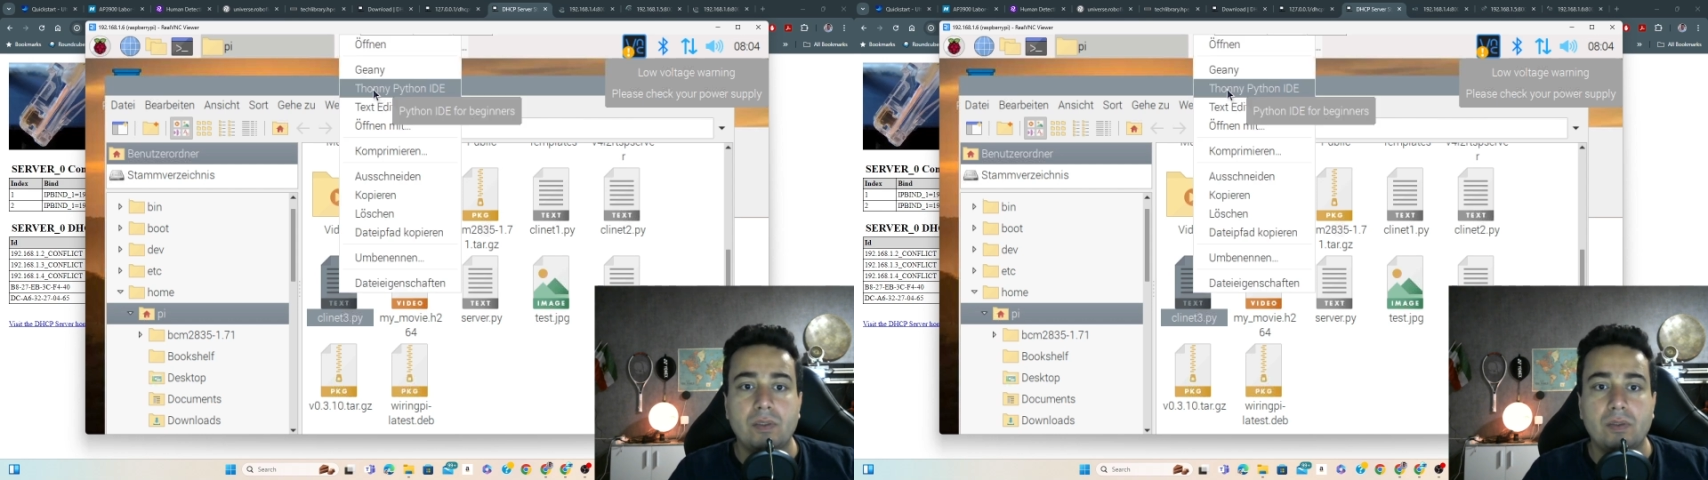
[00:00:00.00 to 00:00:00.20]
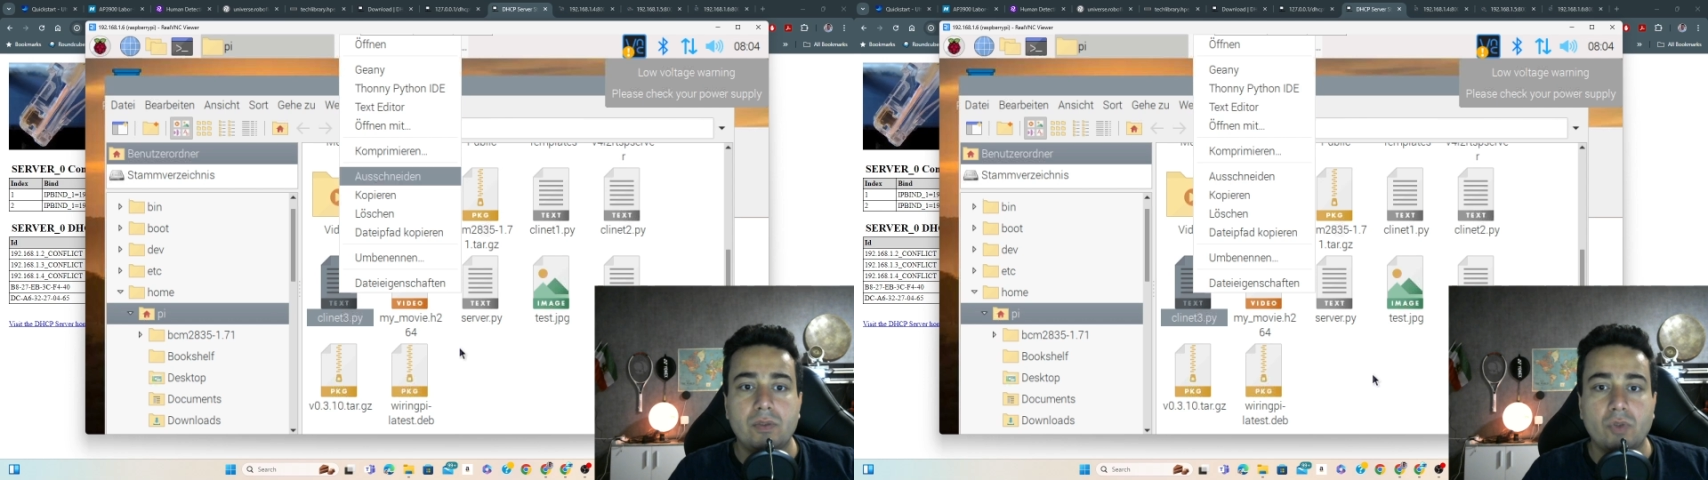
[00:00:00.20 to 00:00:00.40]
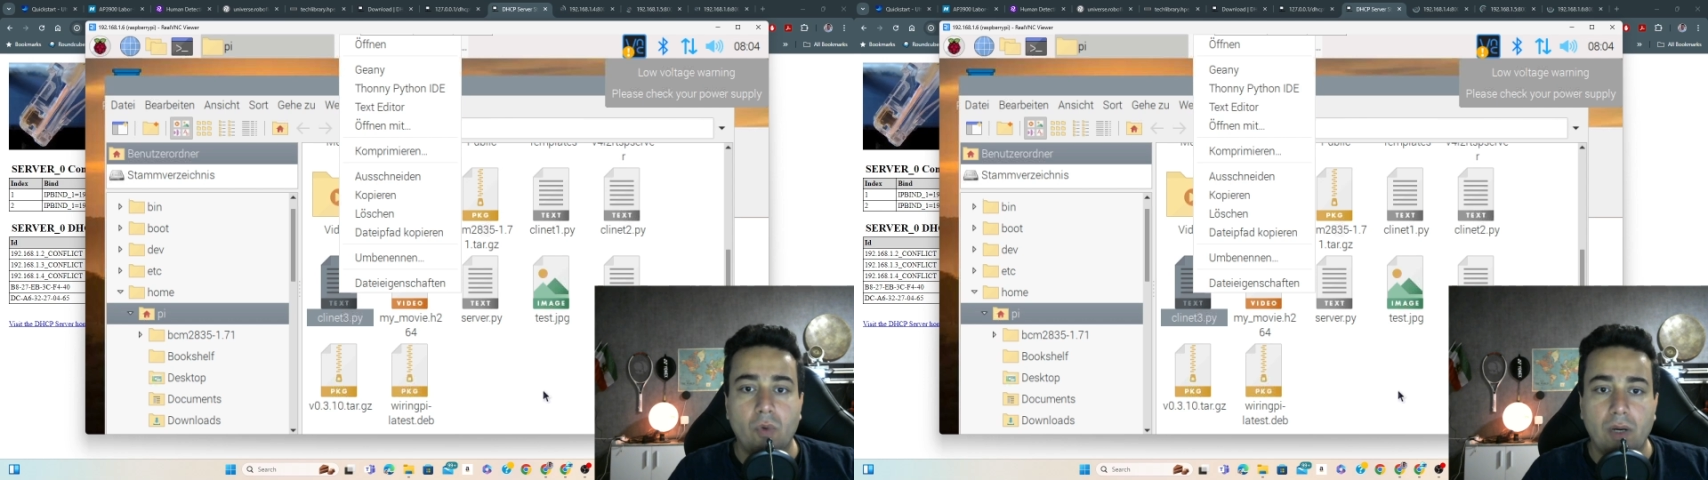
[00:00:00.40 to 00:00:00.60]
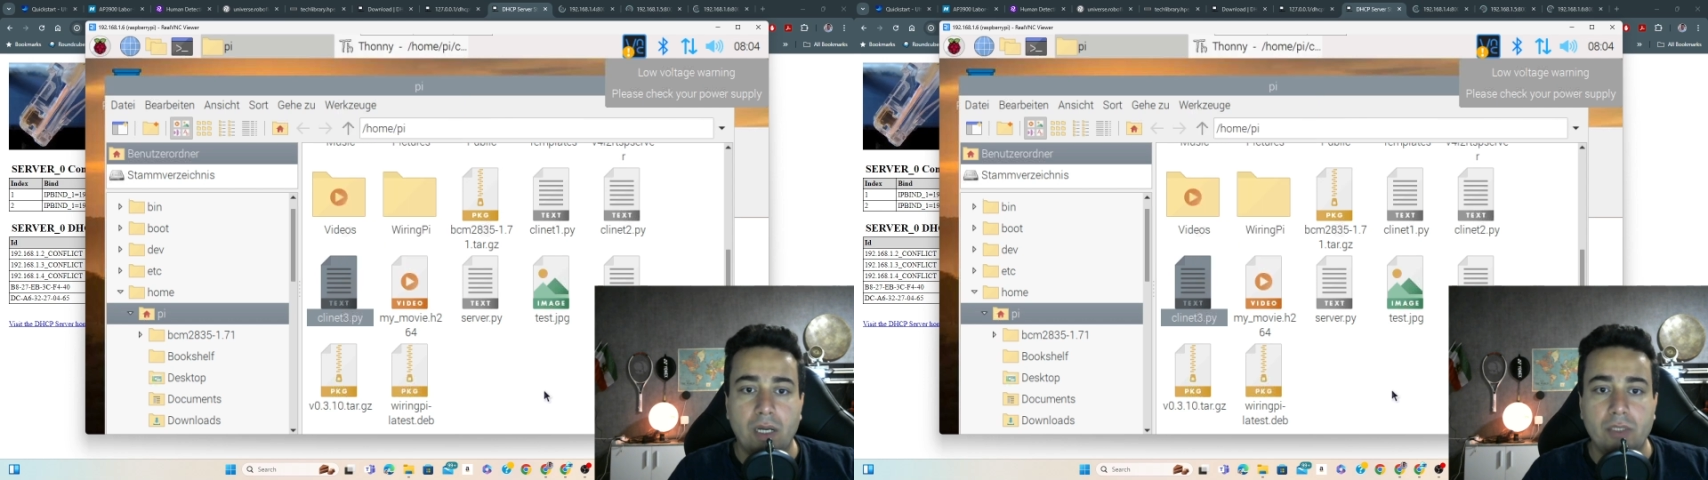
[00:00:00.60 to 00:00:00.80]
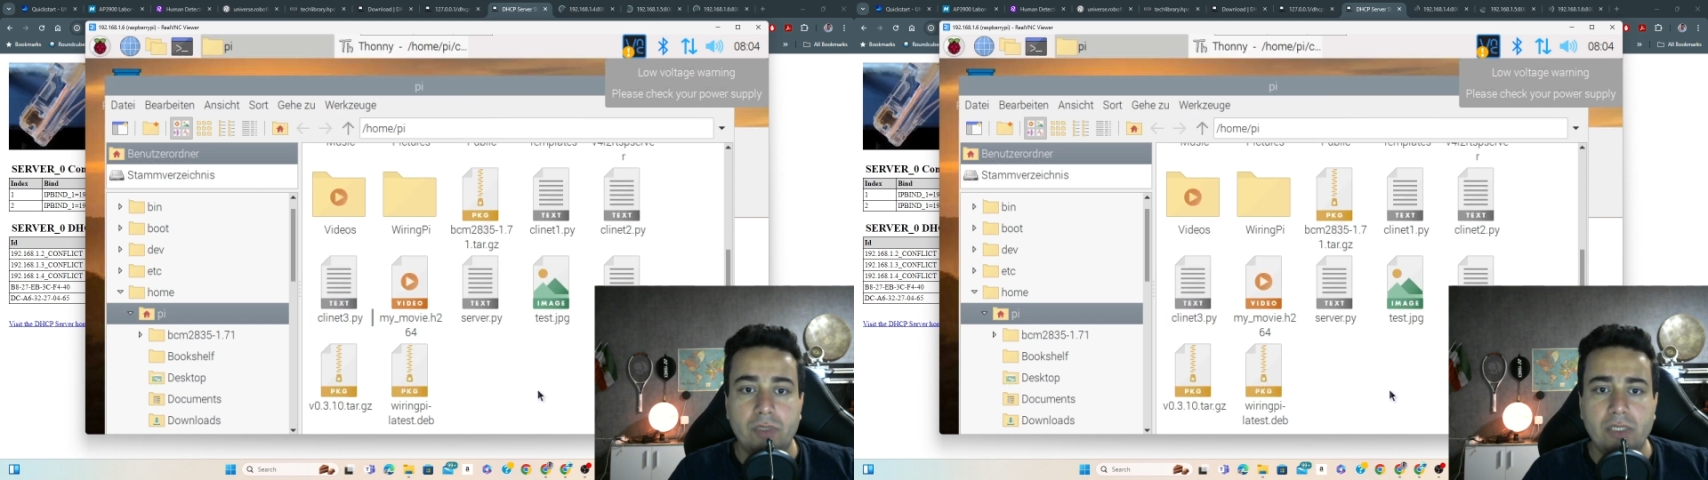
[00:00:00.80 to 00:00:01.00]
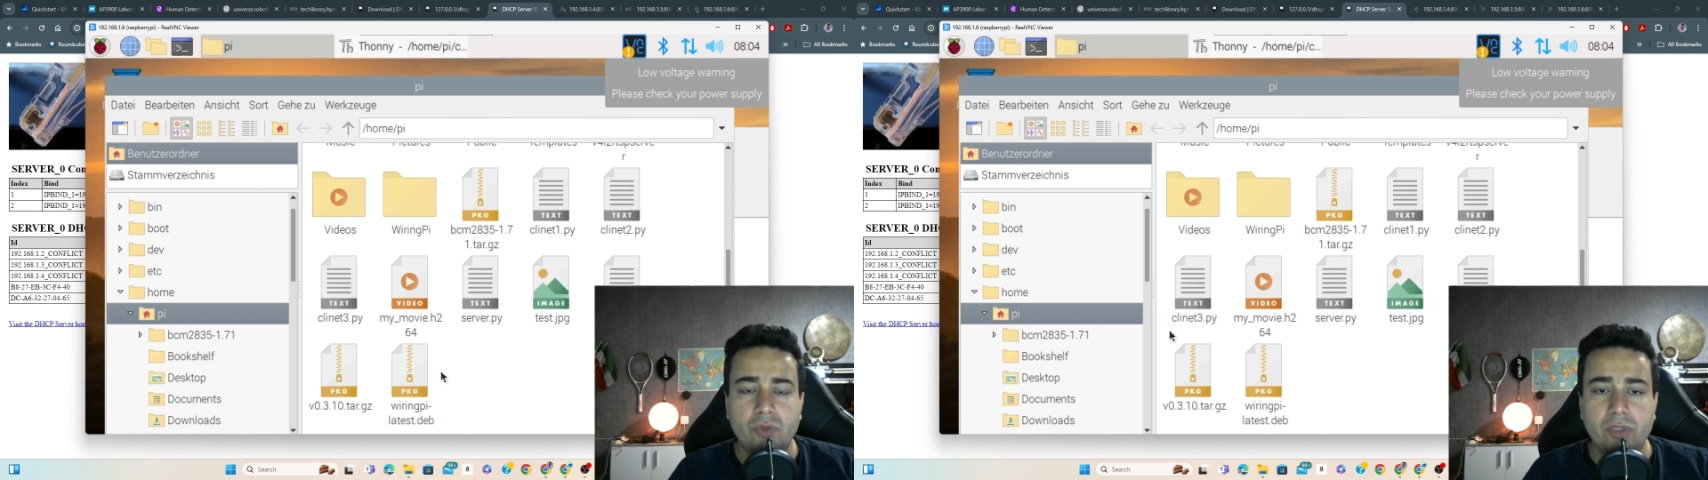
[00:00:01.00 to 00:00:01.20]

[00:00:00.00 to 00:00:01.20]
So you need to